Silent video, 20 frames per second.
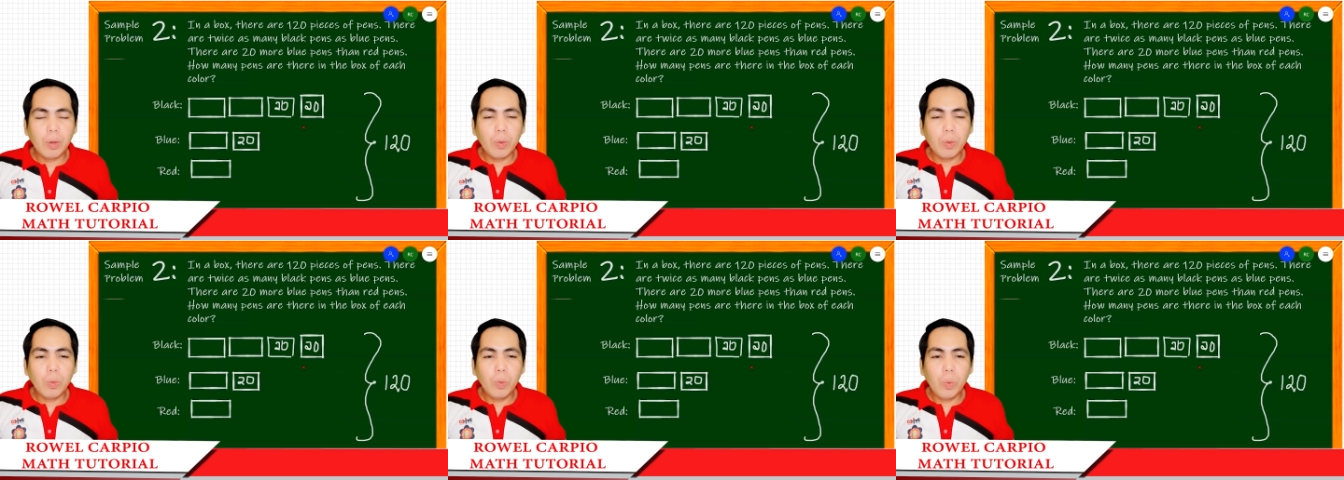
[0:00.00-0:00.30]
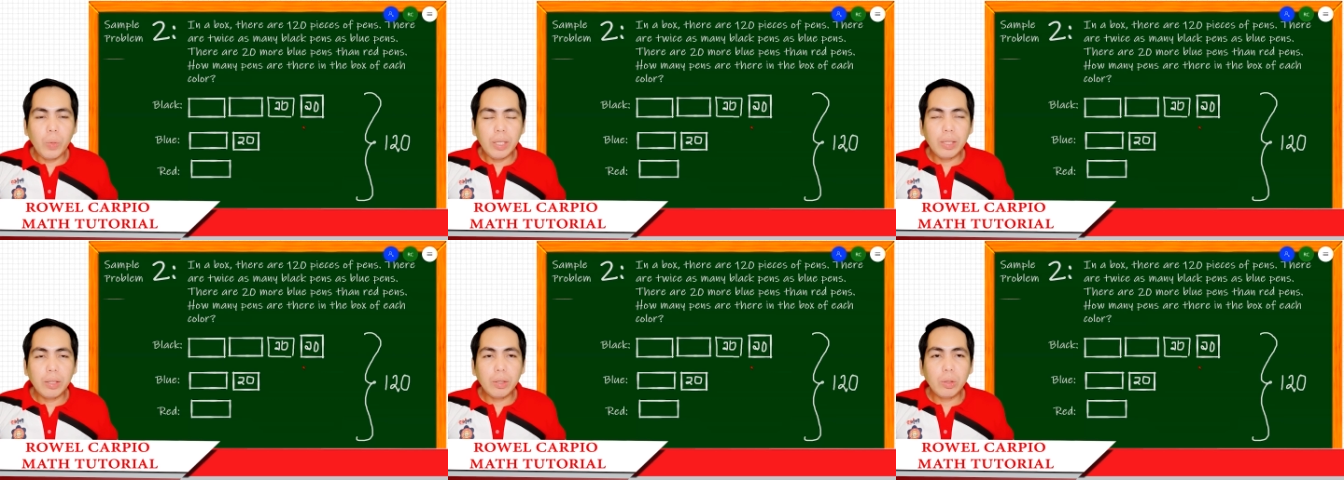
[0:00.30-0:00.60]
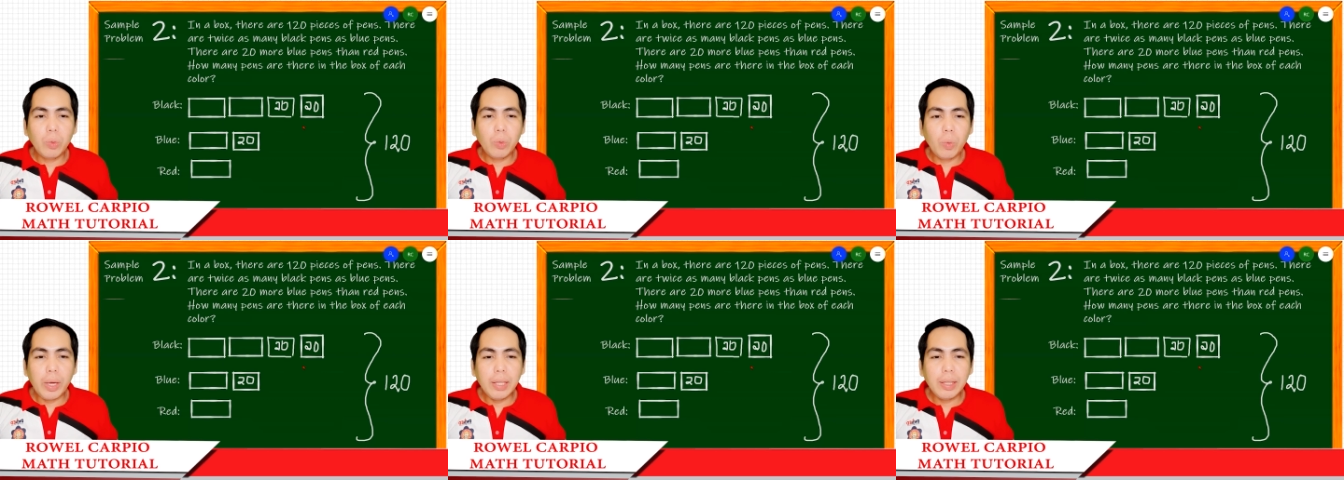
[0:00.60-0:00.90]
with
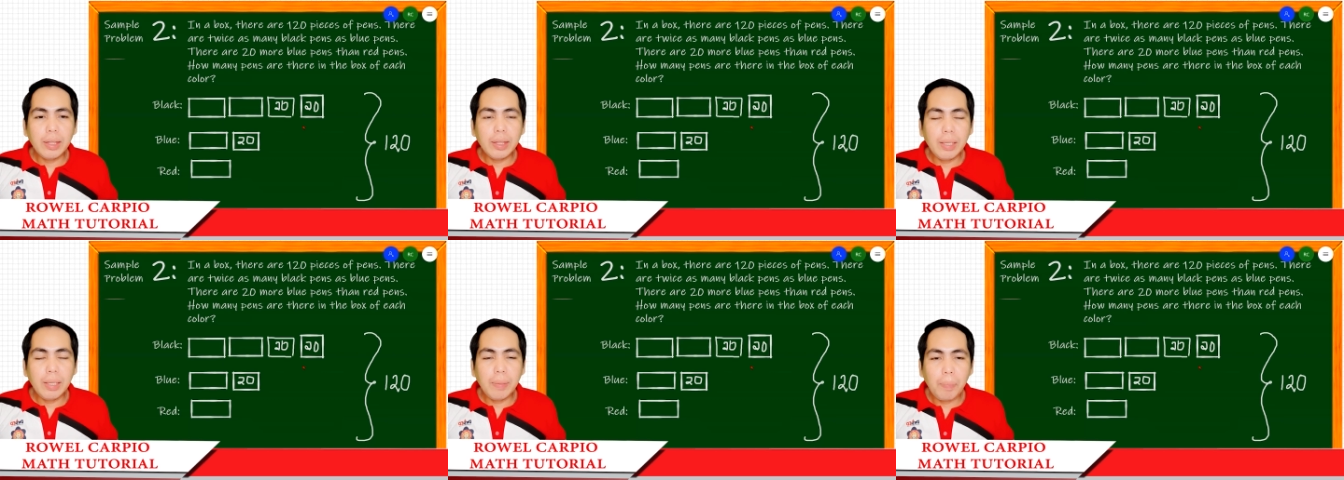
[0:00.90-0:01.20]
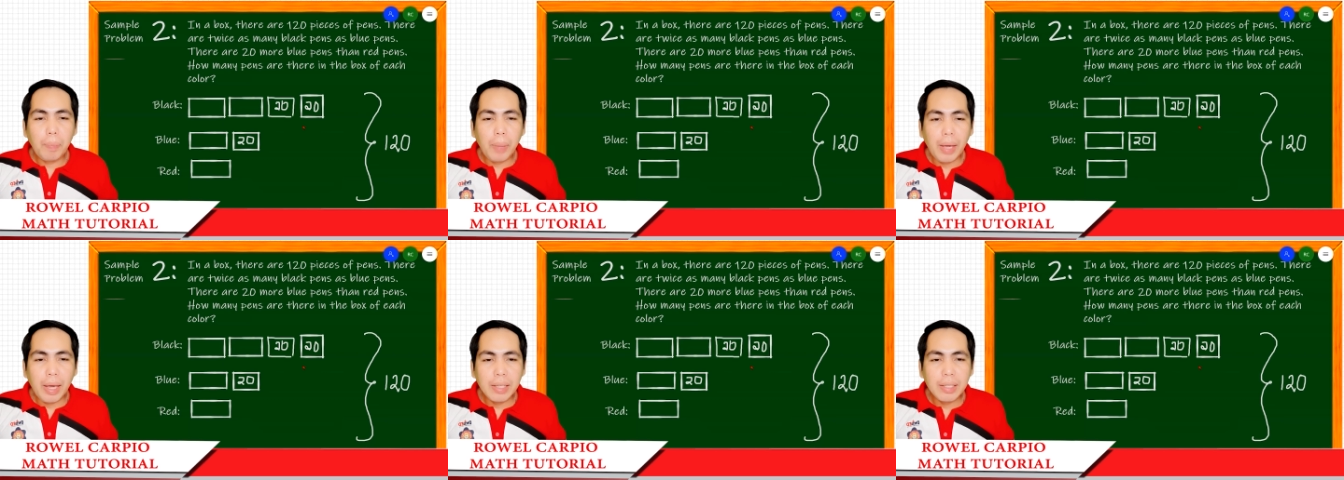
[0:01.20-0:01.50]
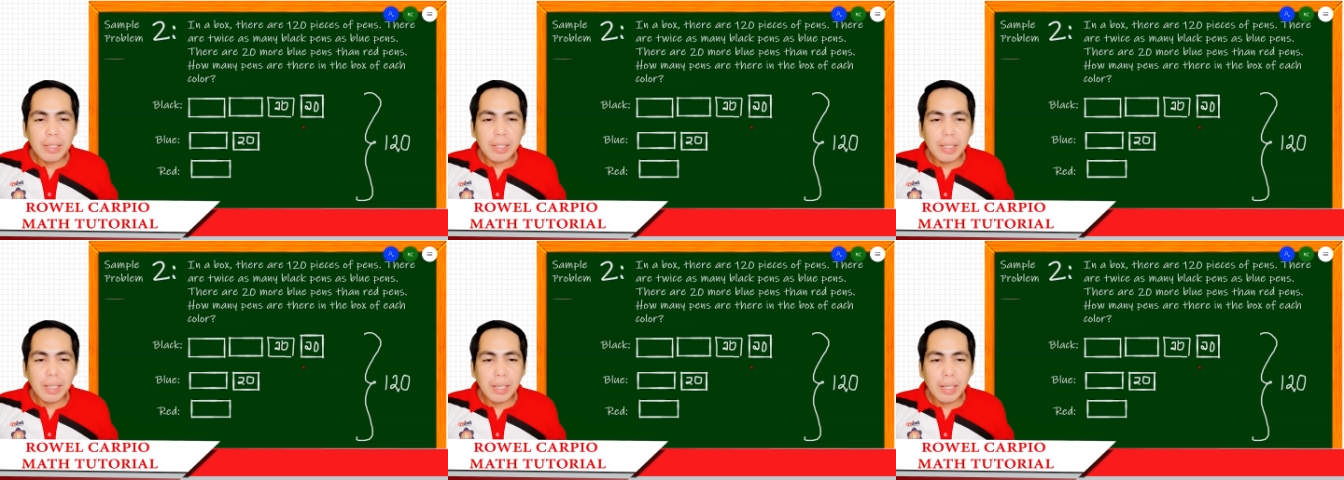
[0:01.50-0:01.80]
20
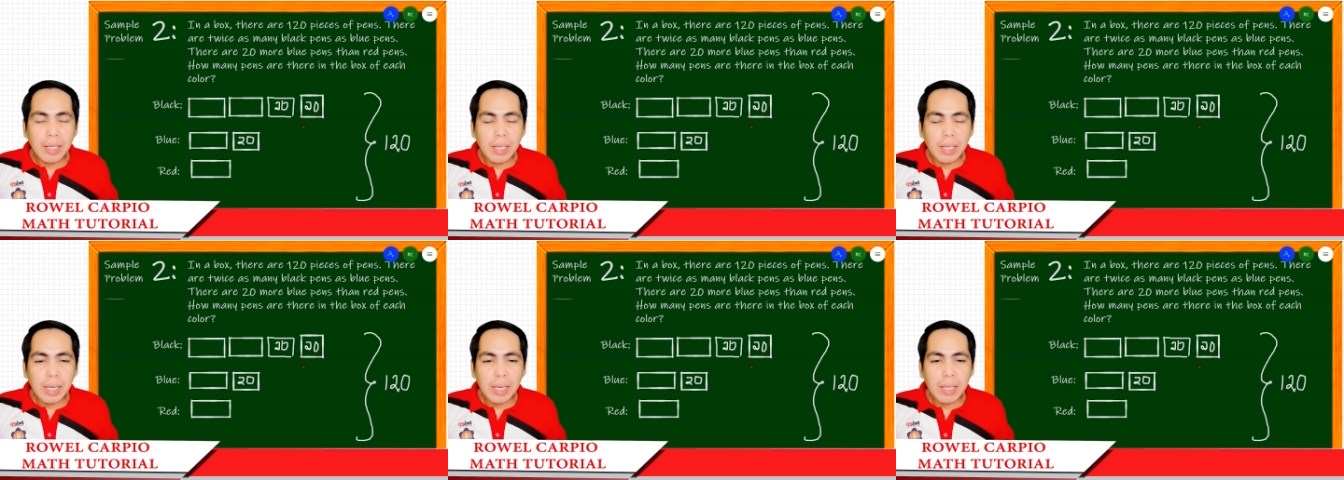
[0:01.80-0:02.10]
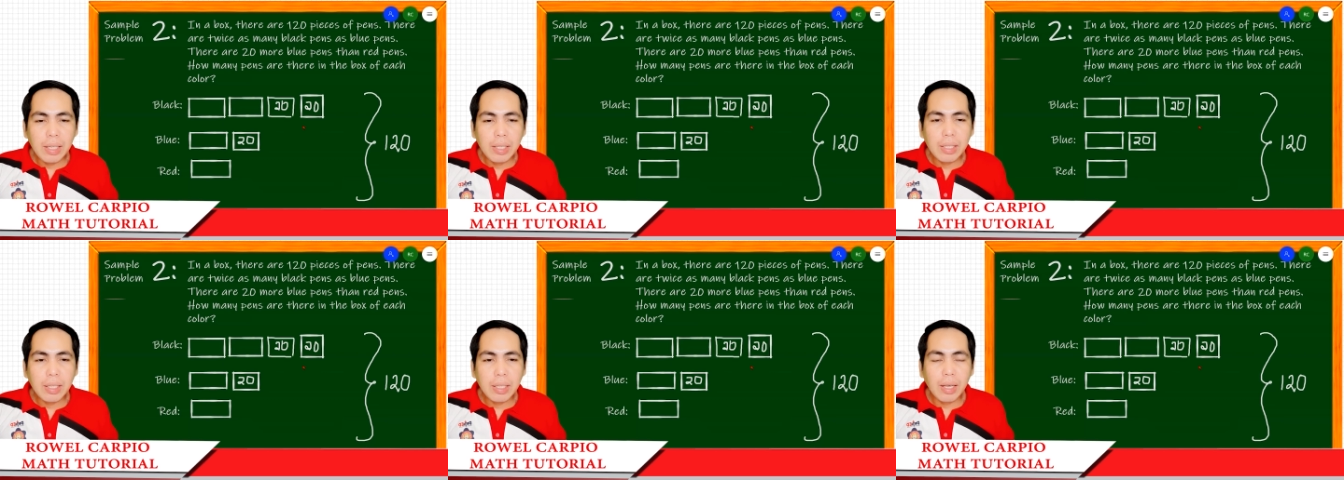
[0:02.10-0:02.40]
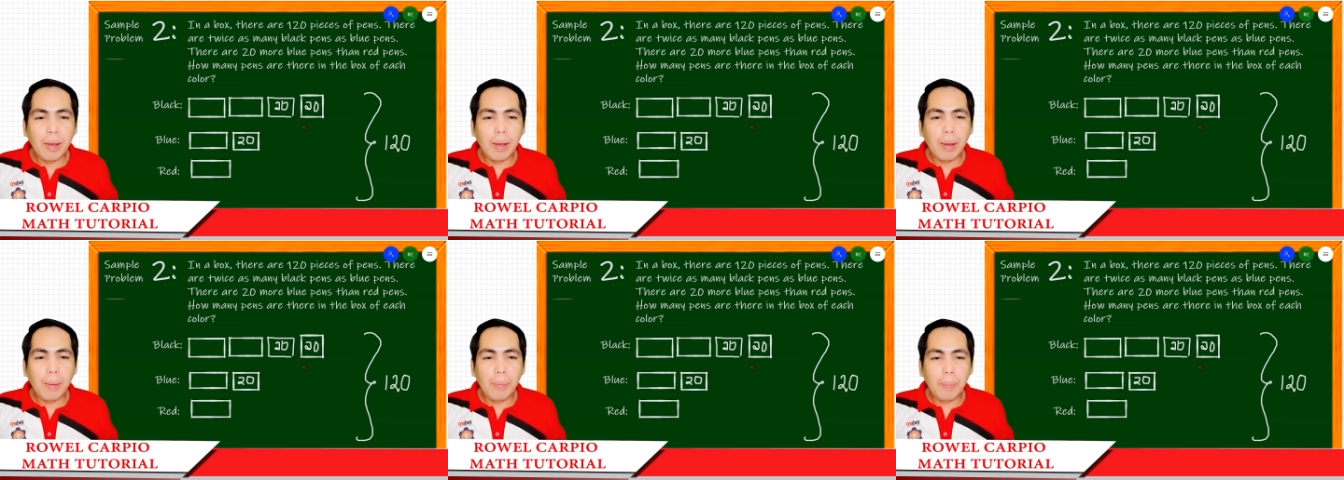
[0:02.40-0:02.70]
pens in each
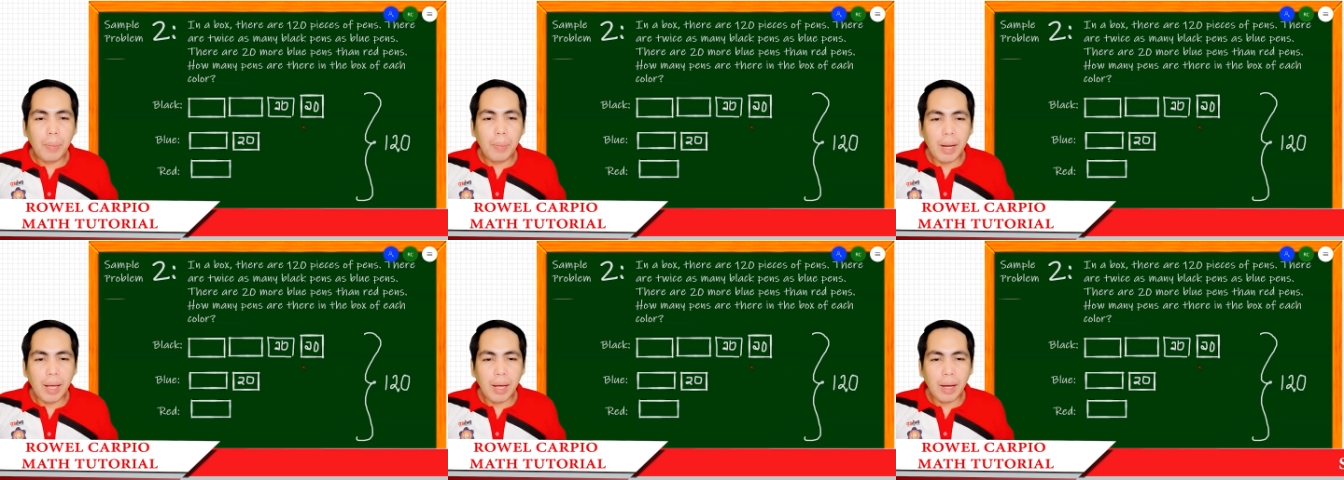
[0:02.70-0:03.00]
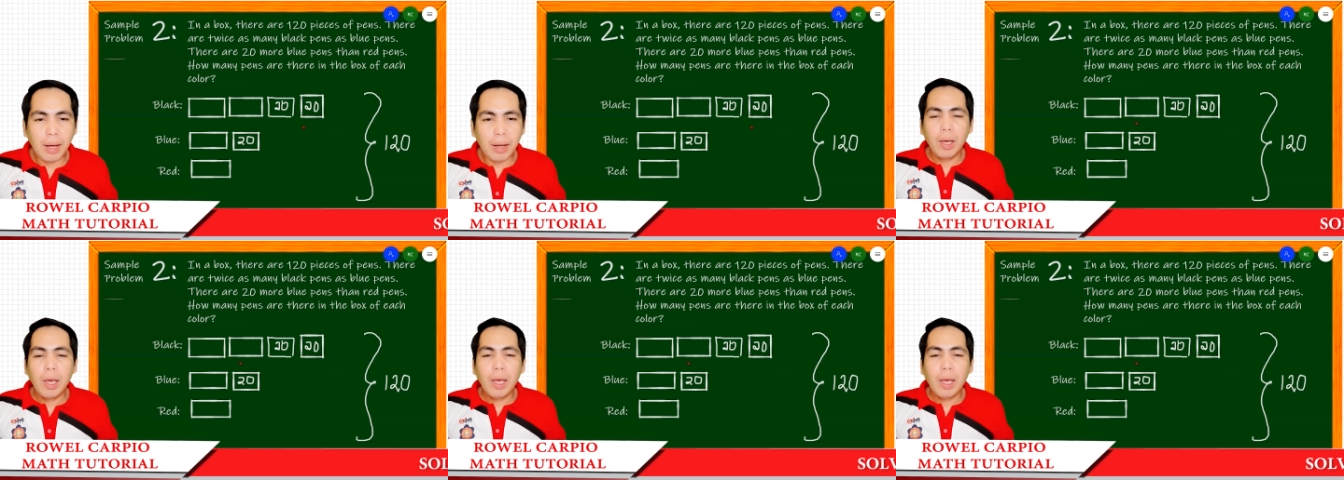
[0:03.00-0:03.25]
block,